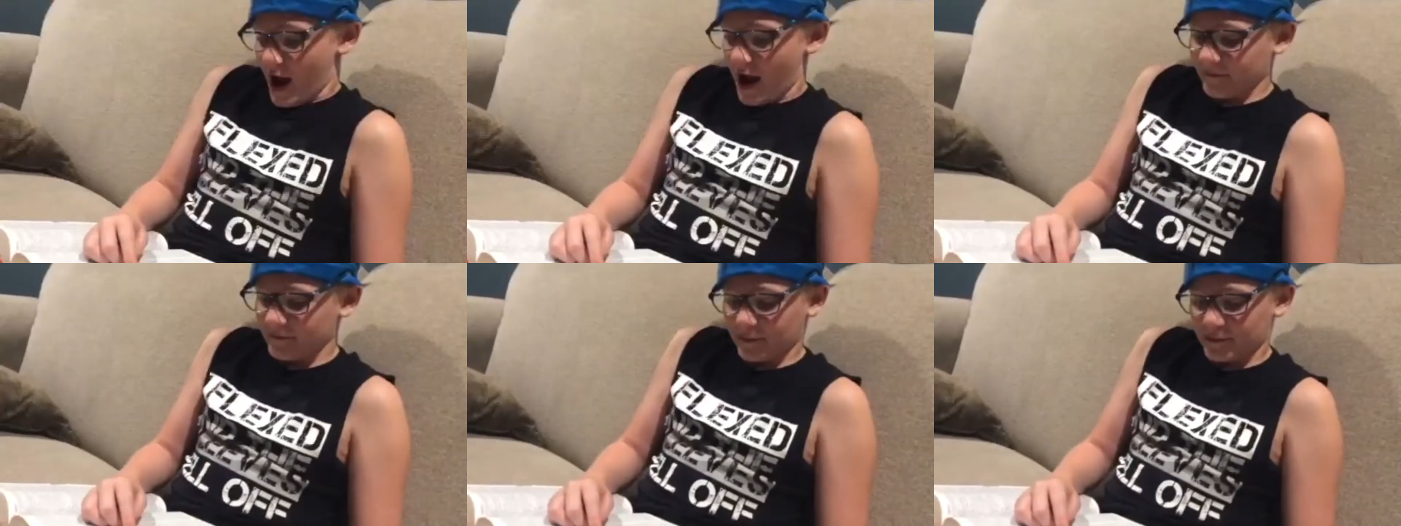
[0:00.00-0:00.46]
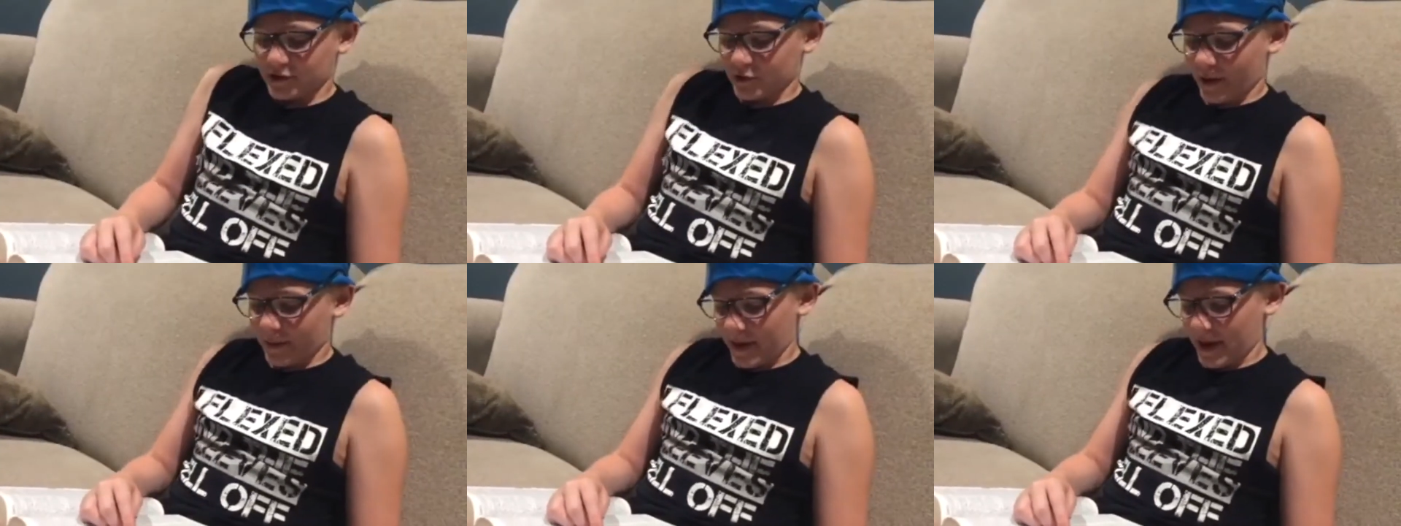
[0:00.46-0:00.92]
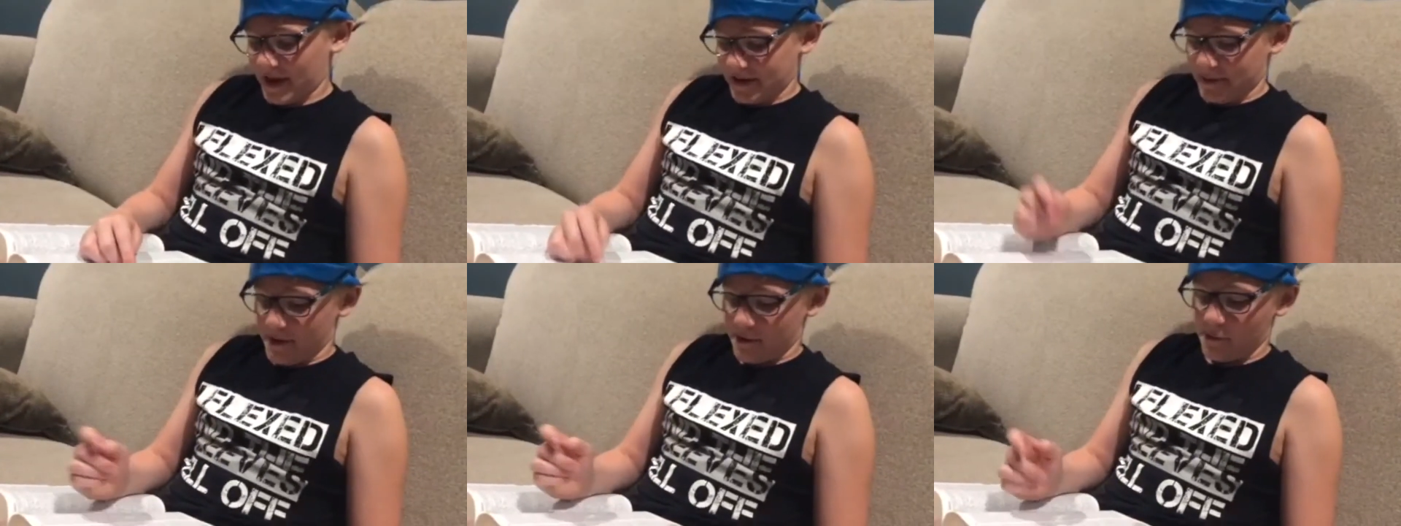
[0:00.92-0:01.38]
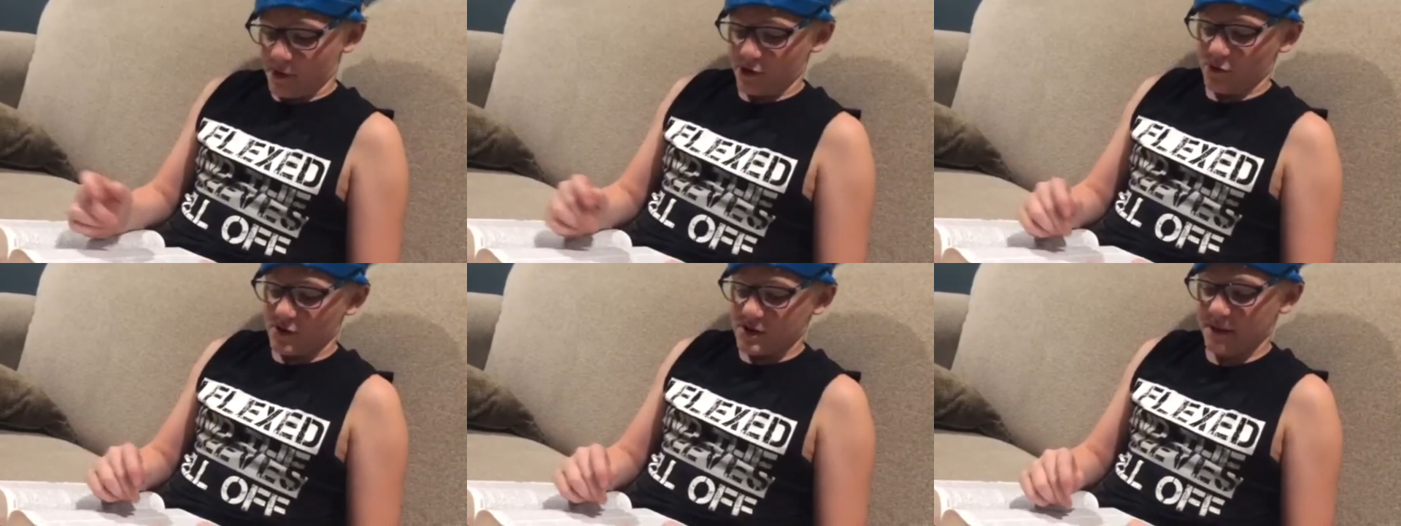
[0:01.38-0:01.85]
I flipped to the right page. I mean, what
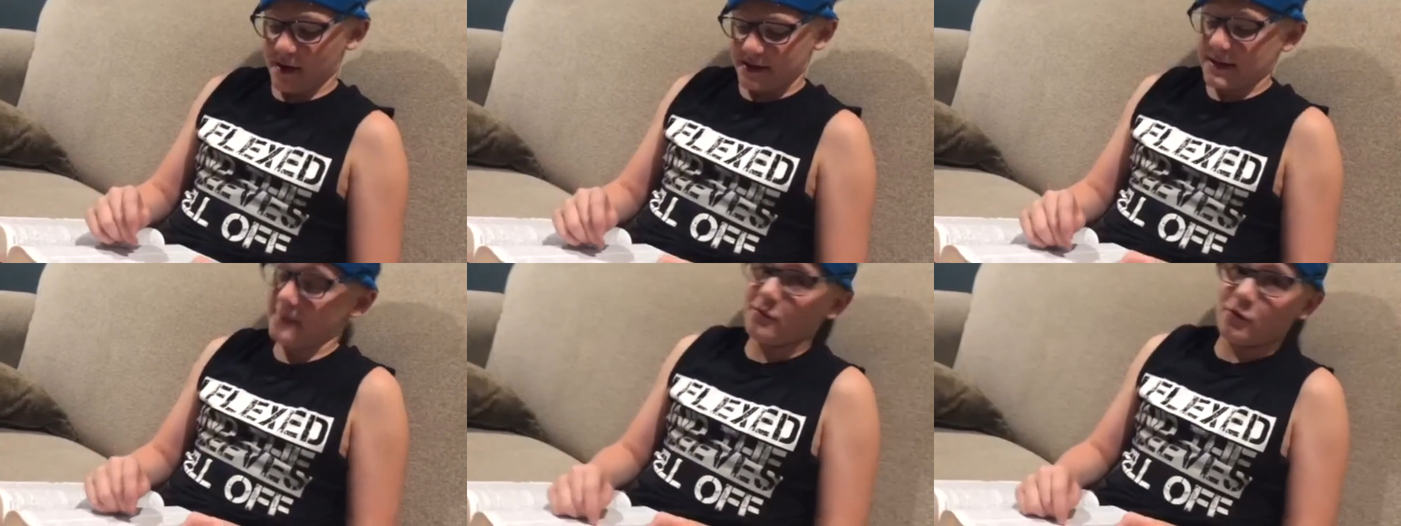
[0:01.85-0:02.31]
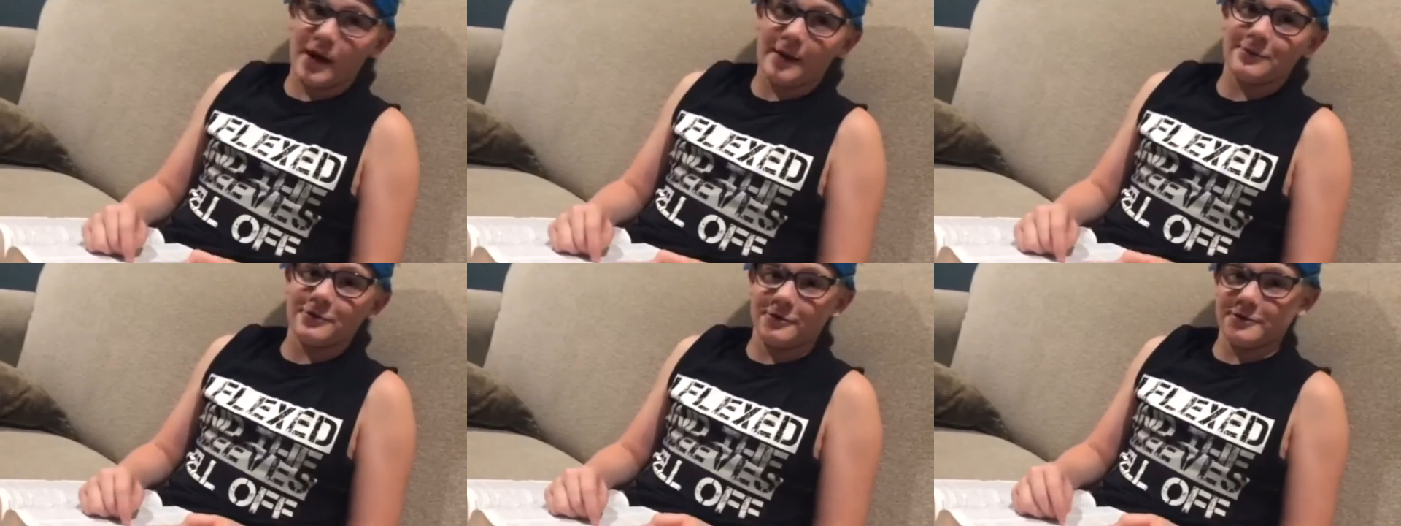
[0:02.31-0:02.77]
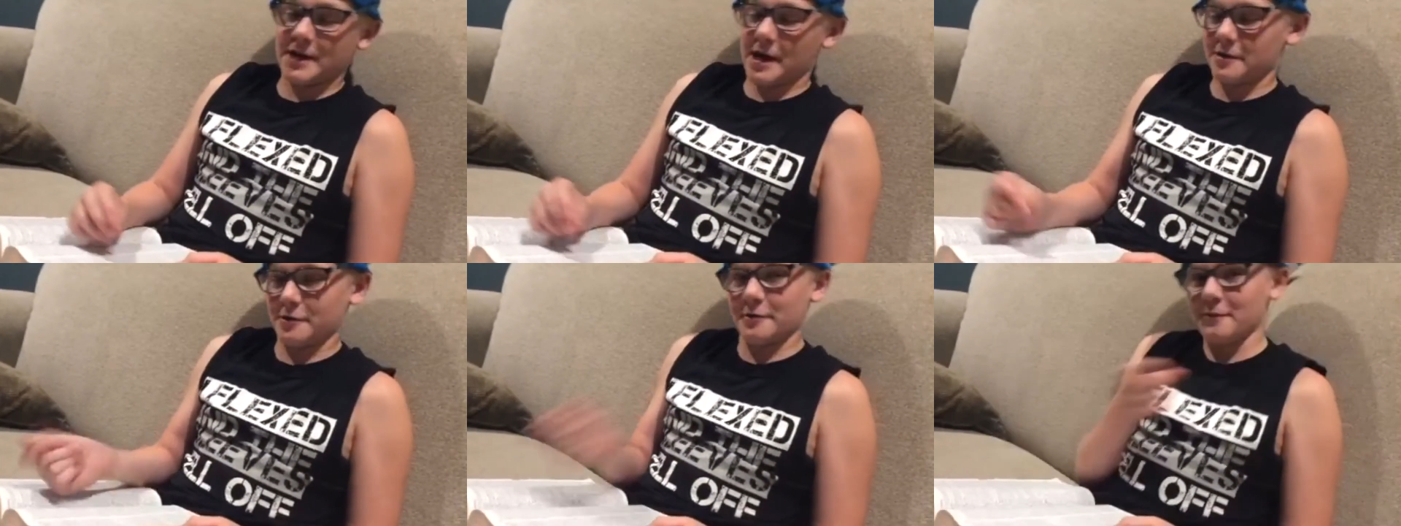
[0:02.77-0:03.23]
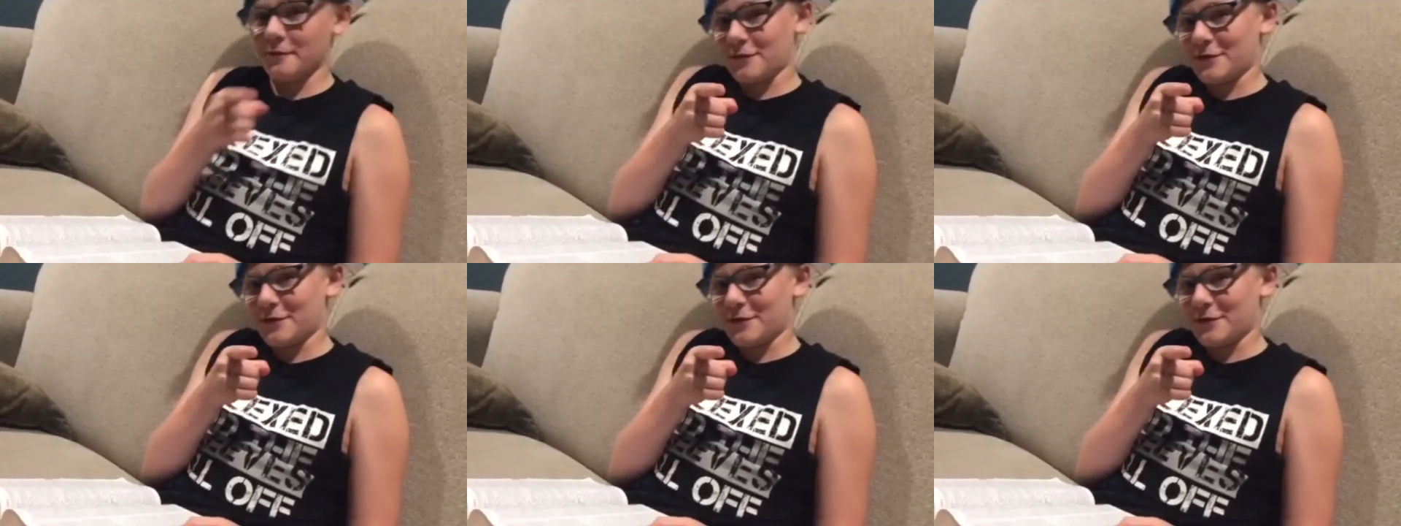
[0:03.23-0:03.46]
do you expect? I'm vocabulary, Tyler.